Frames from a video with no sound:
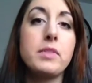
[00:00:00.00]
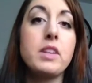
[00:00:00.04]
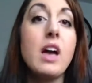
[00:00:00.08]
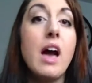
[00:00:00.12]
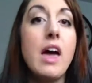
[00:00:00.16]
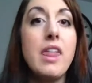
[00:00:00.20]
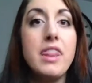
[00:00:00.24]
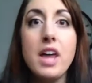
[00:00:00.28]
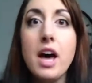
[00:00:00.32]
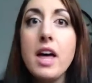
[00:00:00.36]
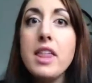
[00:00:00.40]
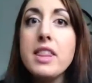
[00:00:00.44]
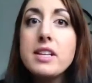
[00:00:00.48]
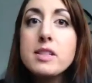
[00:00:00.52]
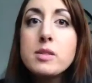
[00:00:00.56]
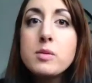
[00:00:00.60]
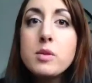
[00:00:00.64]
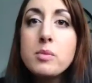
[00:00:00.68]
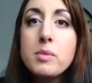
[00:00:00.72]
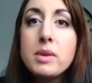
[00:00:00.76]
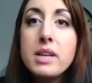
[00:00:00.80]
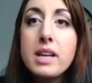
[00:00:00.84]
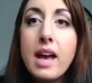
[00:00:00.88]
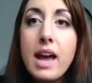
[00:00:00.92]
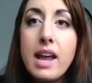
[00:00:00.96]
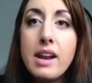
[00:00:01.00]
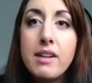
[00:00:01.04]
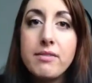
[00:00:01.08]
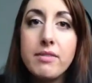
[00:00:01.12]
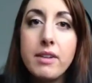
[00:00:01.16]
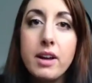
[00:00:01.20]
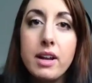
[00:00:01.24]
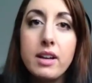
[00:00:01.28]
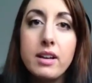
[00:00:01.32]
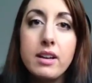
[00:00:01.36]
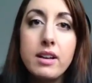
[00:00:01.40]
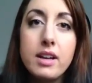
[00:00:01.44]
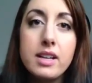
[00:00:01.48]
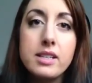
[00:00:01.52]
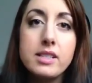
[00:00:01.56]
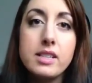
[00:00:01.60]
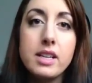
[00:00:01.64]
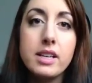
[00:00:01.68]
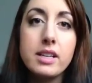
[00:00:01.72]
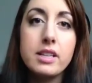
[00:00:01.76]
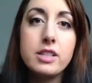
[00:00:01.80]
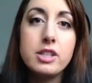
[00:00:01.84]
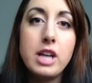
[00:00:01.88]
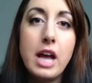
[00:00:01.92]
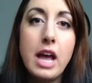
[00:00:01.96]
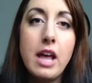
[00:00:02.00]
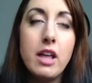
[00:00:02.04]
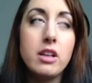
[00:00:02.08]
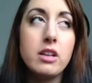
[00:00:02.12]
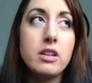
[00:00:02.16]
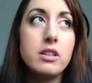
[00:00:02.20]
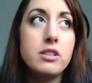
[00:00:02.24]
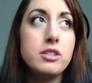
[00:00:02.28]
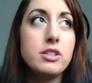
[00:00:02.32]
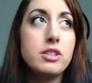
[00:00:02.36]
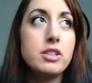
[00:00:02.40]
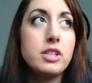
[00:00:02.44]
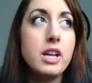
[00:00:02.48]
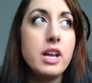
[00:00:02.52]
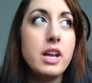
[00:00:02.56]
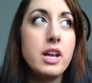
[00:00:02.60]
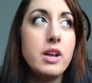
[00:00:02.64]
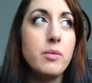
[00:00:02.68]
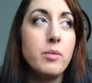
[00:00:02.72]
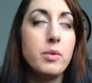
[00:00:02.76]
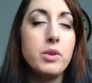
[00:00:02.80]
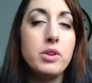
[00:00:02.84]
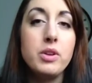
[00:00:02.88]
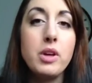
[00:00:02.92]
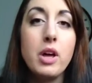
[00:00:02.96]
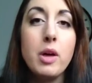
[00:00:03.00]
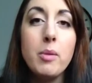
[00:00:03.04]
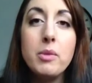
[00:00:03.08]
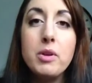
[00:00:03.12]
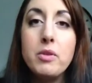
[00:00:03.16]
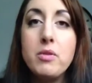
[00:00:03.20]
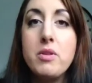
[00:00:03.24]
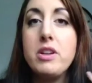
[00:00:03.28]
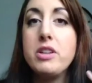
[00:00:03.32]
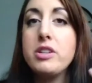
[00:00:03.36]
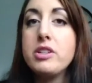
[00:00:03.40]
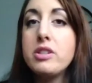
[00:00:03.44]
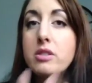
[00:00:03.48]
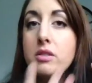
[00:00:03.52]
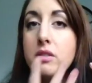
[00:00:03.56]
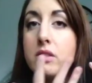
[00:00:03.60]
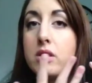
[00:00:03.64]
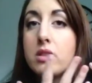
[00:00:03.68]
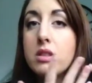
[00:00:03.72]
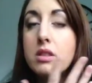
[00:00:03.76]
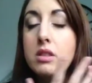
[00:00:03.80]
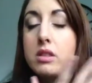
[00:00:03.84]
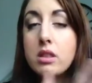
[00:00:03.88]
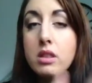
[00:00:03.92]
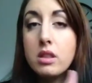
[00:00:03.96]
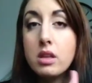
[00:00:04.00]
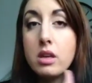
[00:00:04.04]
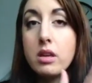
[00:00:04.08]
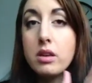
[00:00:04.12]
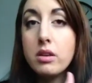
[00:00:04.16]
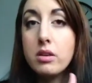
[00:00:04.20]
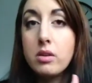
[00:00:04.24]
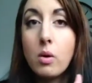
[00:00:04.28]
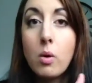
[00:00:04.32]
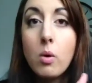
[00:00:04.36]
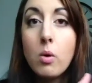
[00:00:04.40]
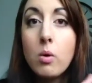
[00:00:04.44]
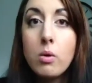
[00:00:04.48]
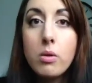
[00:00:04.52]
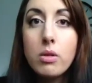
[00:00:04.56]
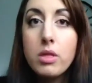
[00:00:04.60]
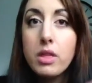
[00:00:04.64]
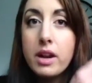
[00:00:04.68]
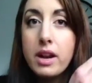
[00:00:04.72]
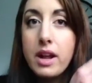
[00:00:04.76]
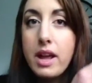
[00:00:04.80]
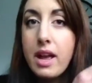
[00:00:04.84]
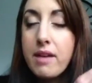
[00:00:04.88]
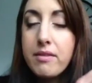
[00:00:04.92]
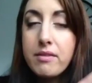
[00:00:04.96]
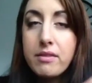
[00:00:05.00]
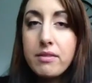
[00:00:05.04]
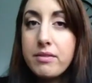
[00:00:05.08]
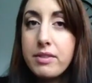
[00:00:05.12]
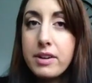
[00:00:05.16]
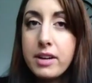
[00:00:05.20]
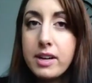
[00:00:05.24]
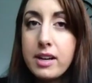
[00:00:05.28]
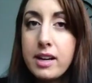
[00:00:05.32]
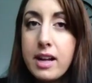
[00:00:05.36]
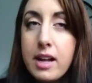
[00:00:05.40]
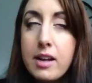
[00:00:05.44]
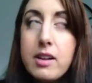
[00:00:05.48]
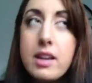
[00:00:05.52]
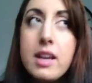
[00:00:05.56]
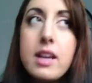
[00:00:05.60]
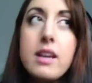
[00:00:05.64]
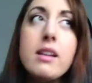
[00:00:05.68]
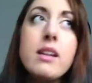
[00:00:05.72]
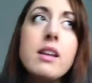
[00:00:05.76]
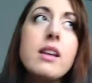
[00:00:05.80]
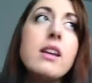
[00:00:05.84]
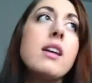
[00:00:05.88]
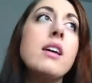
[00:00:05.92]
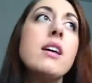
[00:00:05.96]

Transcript: I thought this would be kind of fun. It's like a challenge, and when you help me reach the goal that I haven't figured out yet,